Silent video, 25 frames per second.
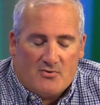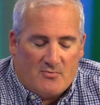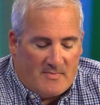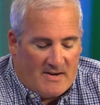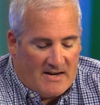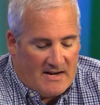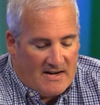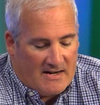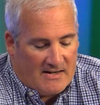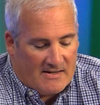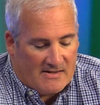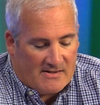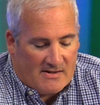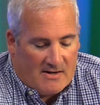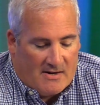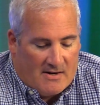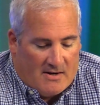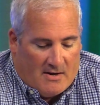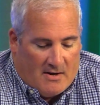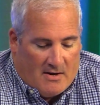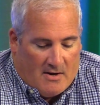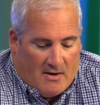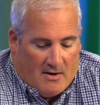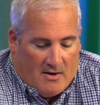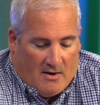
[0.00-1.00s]
meetings
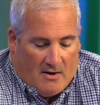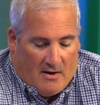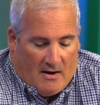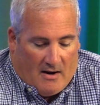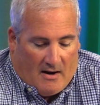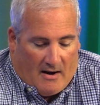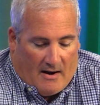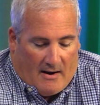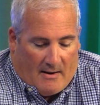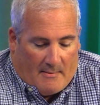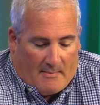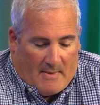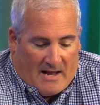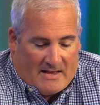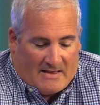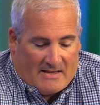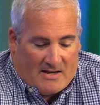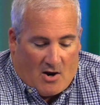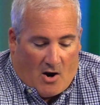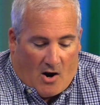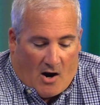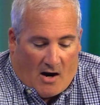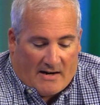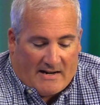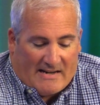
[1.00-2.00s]
um, at the
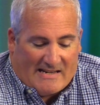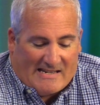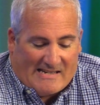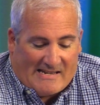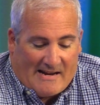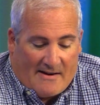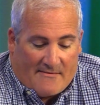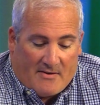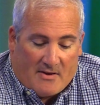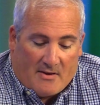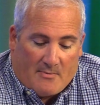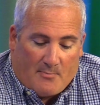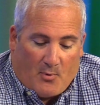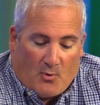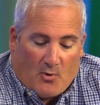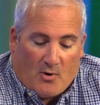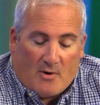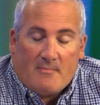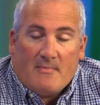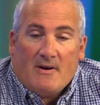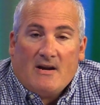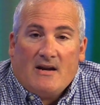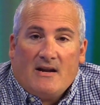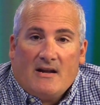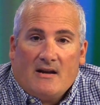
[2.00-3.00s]
August 7th board
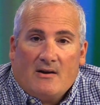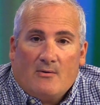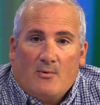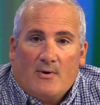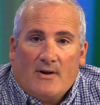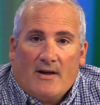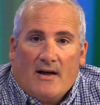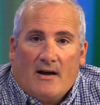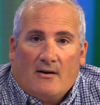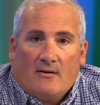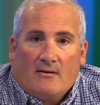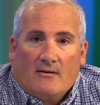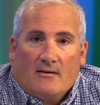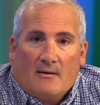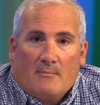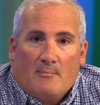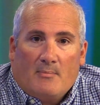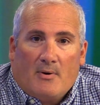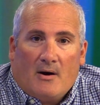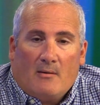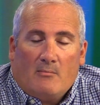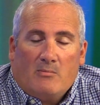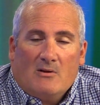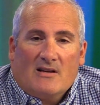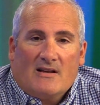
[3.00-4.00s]
meeting, we held a
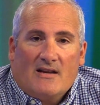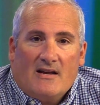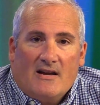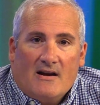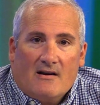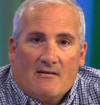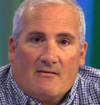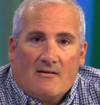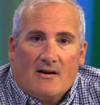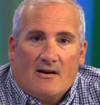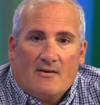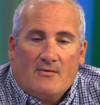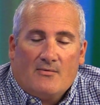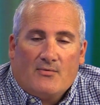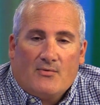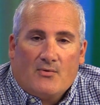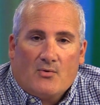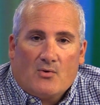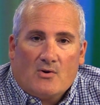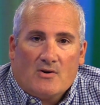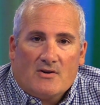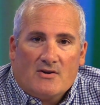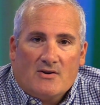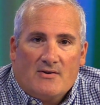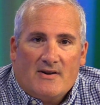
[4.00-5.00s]
public hearing
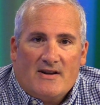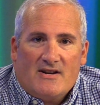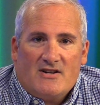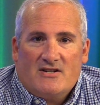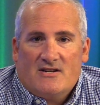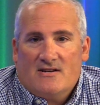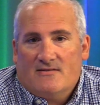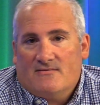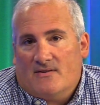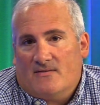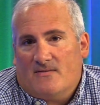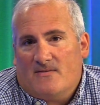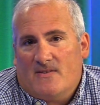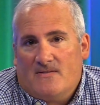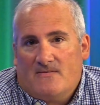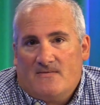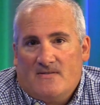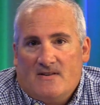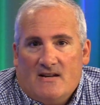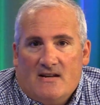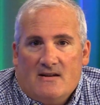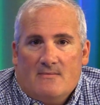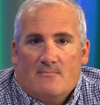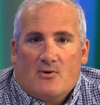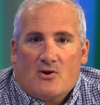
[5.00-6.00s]
for a donation of a
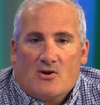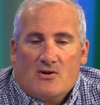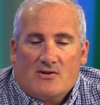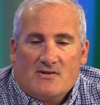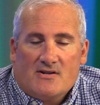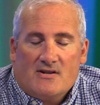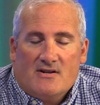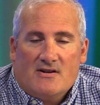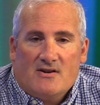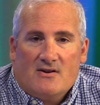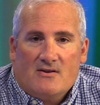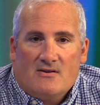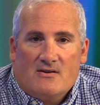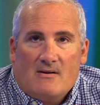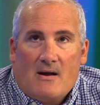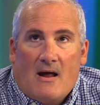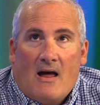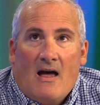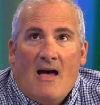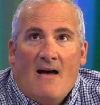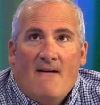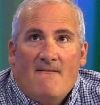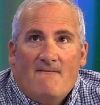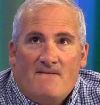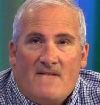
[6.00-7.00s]
15 person,
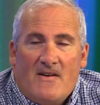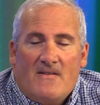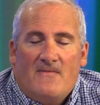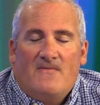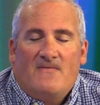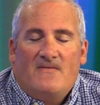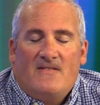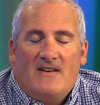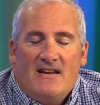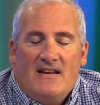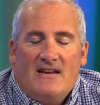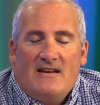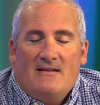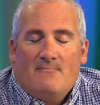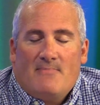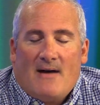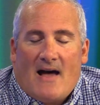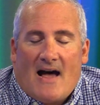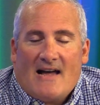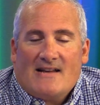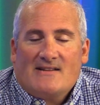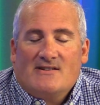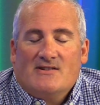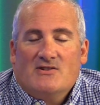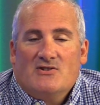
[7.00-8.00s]
15
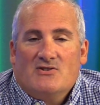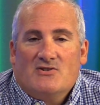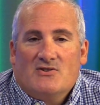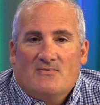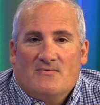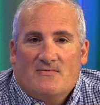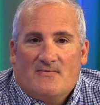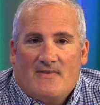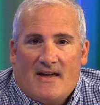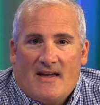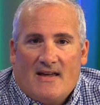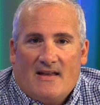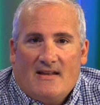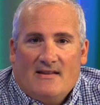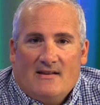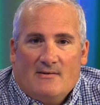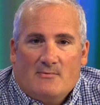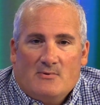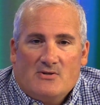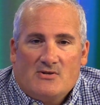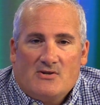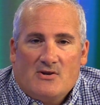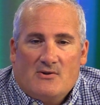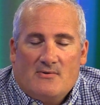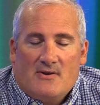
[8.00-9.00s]
passenger van that
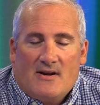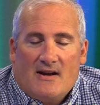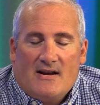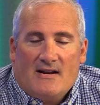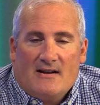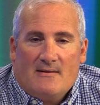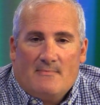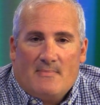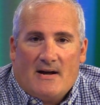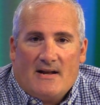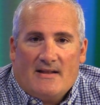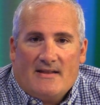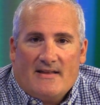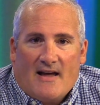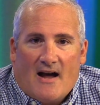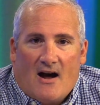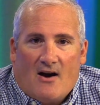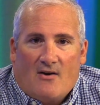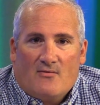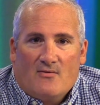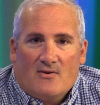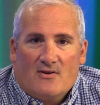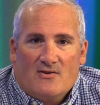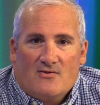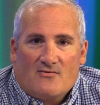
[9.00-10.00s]
was donated by the
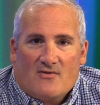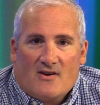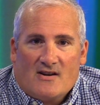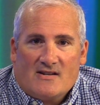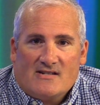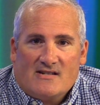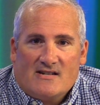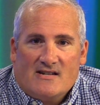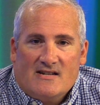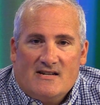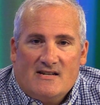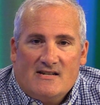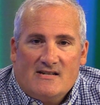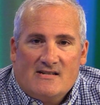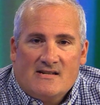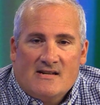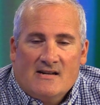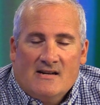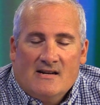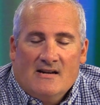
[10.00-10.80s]
Alvirne trustees,